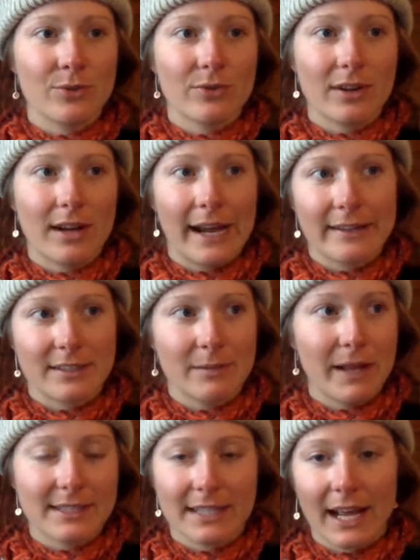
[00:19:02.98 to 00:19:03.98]
who has
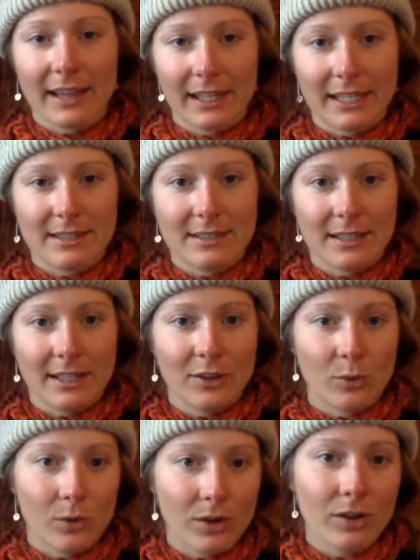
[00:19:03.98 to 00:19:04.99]
the best athletes
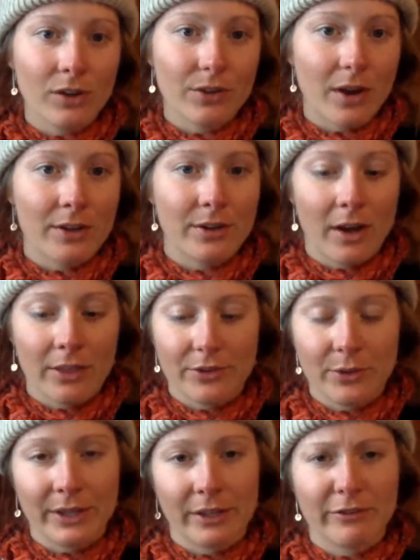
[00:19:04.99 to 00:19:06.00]
in the world on
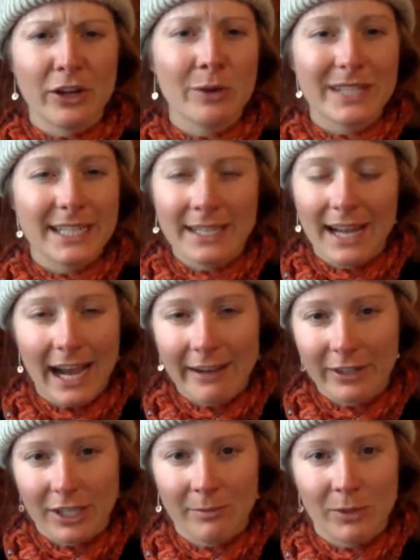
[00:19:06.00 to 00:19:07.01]
doing their films, I didn't
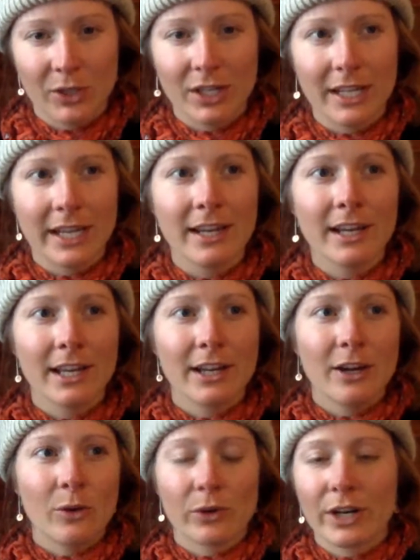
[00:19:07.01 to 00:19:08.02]
have a community
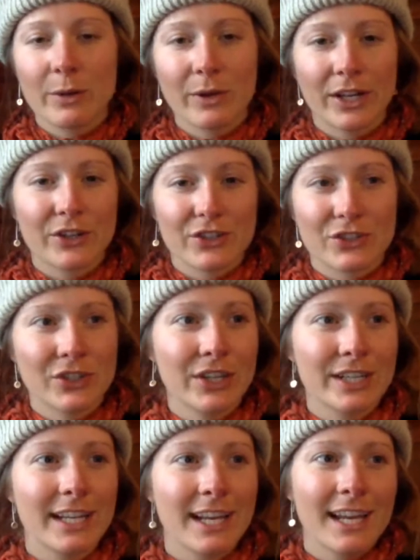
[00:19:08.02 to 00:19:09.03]
where anyone
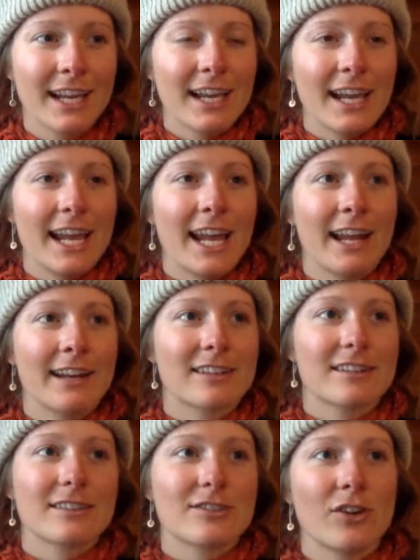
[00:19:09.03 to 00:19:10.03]
understood.
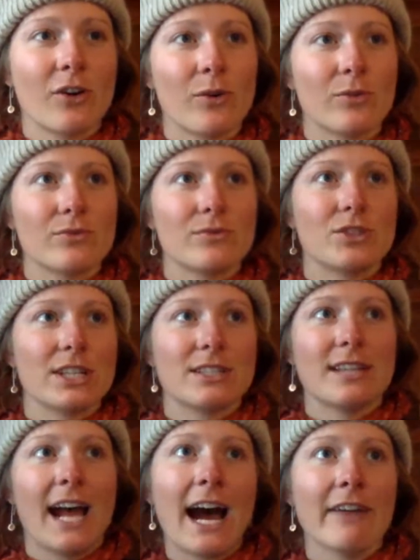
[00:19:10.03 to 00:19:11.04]
And so
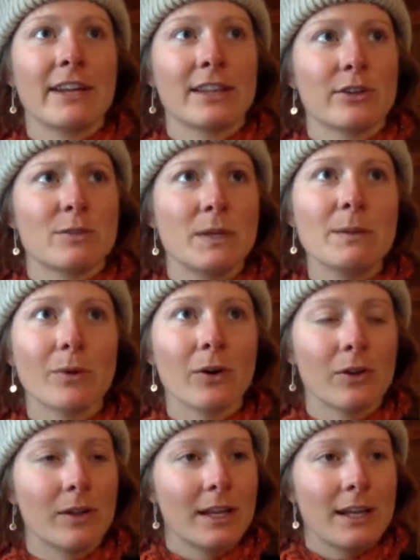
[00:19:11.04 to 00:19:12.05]
just having those
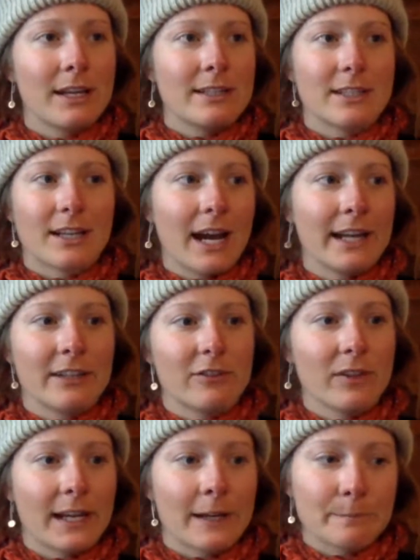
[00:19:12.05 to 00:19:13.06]
people to kind
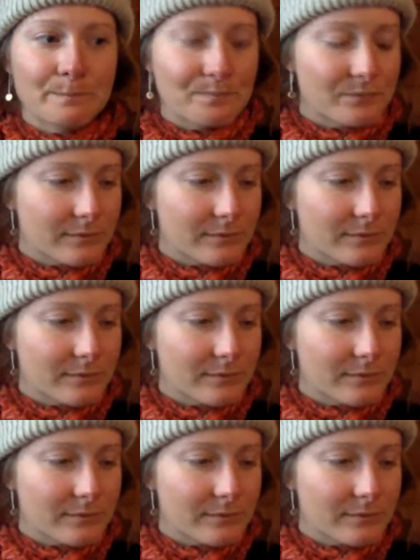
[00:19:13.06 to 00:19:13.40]
of like,